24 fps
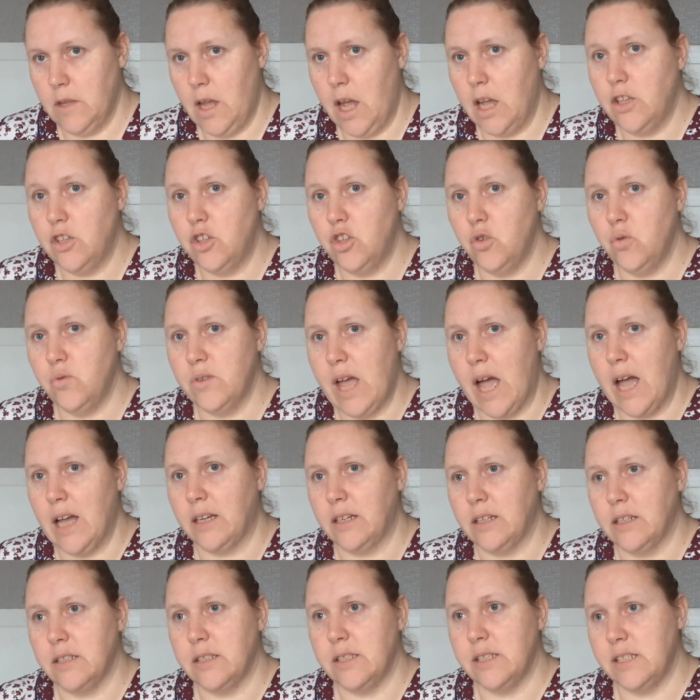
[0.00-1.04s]
I'd use
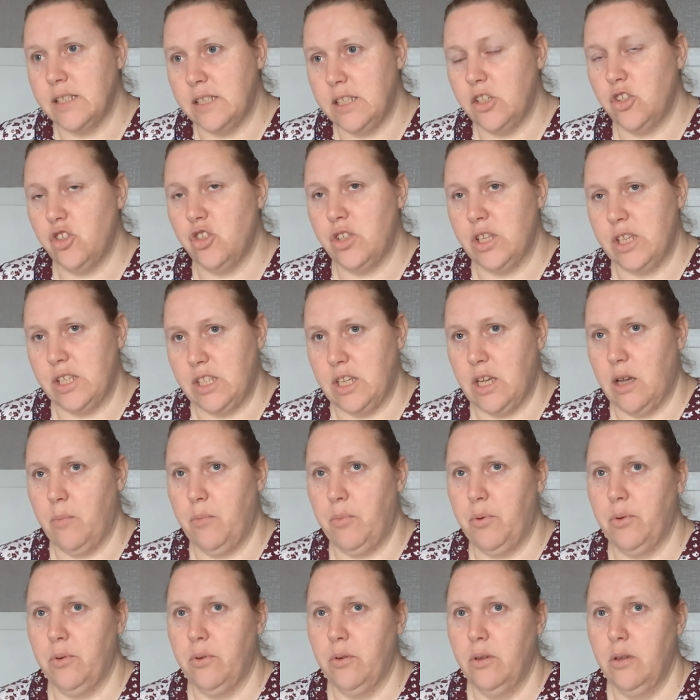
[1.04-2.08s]
Anchor to stitch this
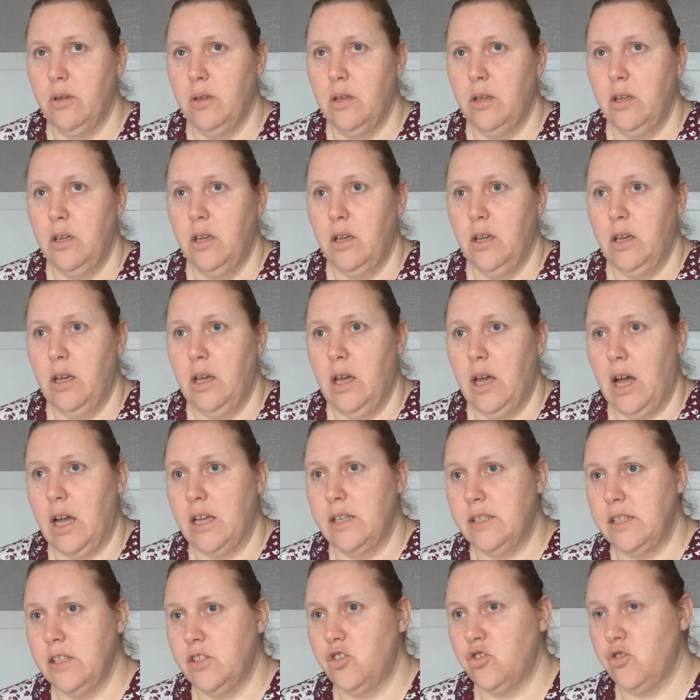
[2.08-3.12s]
up. I
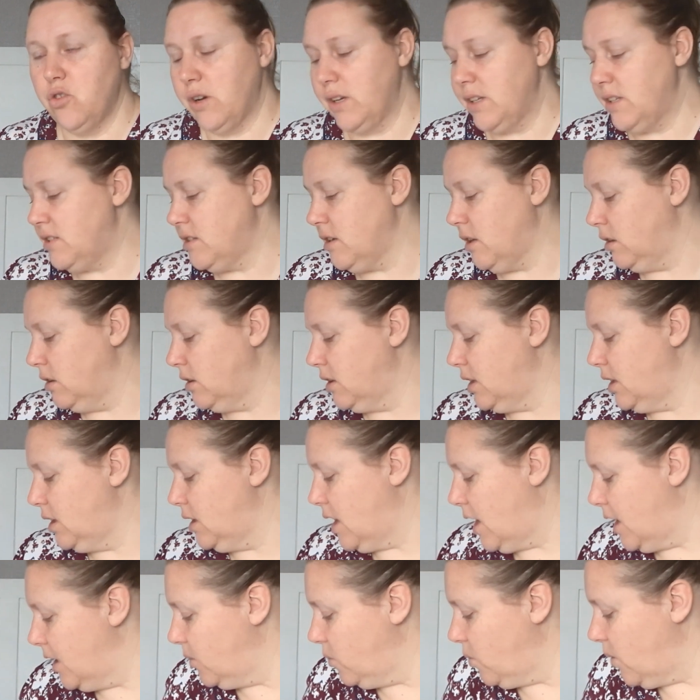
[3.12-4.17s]
did try Sulky
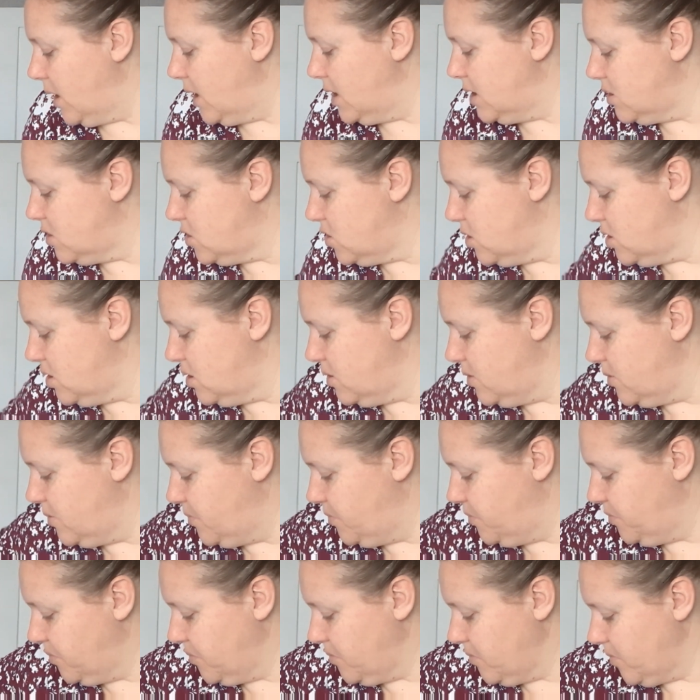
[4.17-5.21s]
Lightweight,
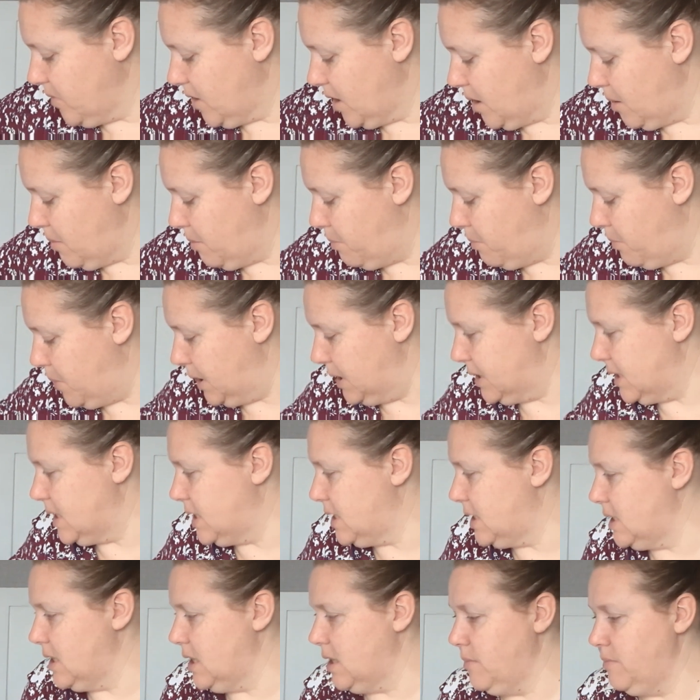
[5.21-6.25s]
but
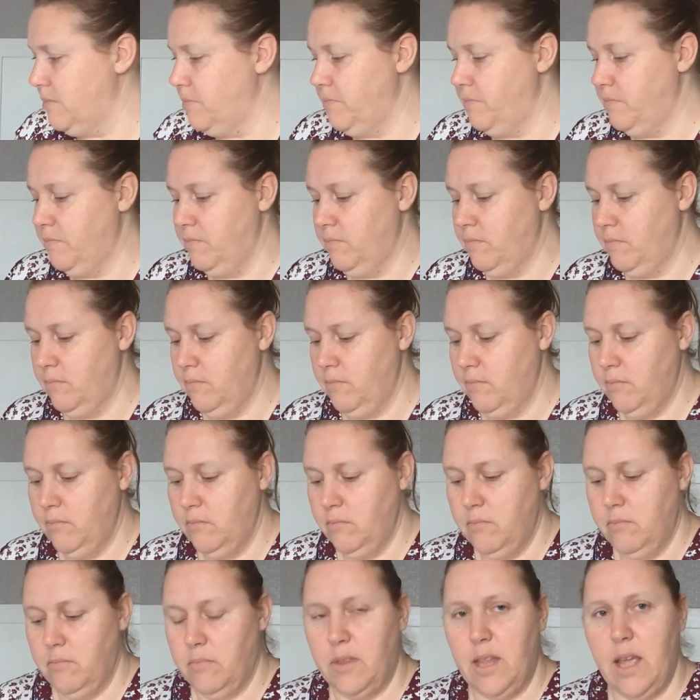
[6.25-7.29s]

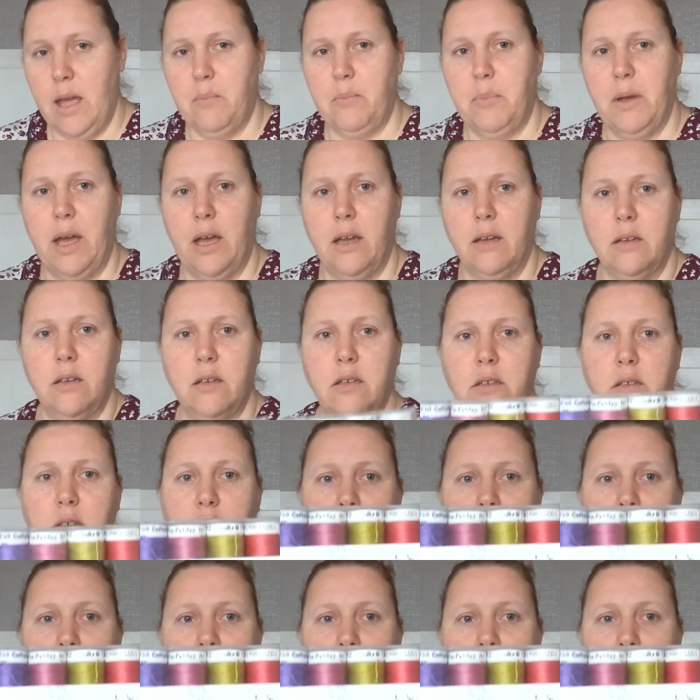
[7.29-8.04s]
that pack.